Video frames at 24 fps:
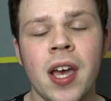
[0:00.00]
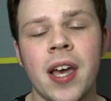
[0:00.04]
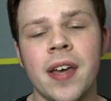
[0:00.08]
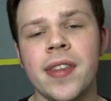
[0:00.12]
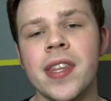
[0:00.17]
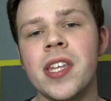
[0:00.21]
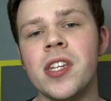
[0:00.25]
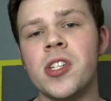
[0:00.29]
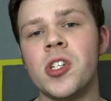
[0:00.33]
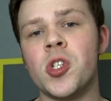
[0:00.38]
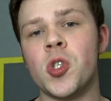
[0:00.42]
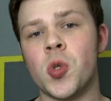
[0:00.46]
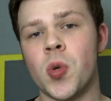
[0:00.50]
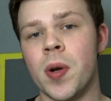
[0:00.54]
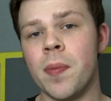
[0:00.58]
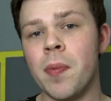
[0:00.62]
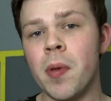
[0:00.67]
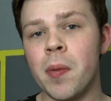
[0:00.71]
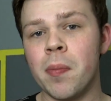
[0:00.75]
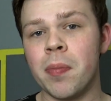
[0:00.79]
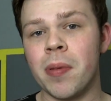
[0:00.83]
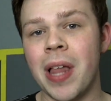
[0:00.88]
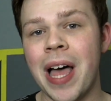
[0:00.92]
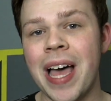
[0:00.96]
and that's
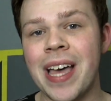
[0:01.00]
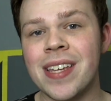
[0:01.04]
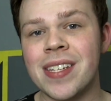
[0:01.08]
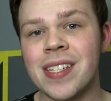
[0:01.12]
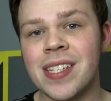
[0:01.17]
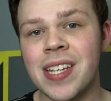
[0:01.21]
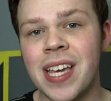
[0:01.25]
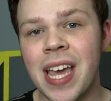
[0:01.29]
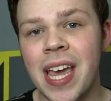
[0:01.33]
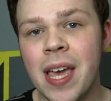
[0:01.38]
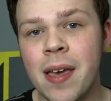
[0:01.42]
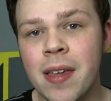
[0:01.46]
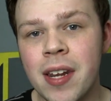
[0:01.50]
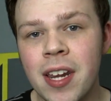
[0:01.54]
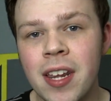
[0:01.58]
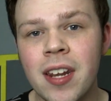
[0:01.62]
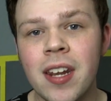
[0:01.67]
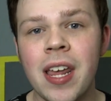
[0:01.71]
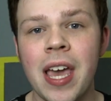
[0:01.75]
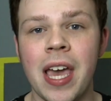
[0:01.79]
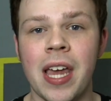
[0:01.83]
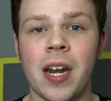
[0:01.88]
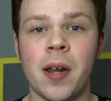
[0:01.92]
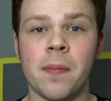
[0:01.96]
Triple Blast
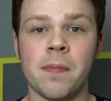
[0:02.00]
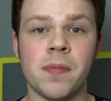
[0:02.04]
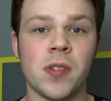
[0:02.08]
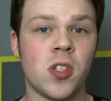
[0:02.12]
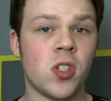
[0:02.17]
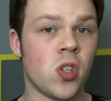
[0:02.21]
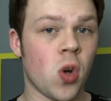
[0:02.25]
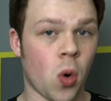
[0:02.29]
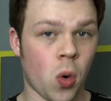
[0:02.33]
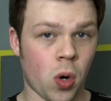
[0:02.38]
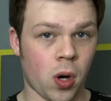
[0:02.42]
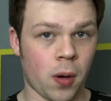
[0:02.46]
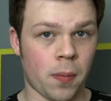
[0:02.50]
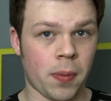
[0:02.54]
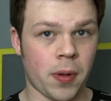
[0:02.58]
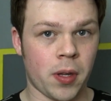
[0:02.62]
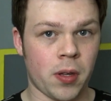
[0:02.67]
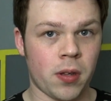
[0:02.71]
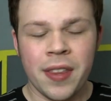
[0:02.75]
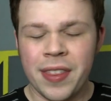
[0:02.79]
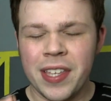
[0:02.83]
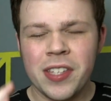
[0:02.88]
Cannon and Absorb.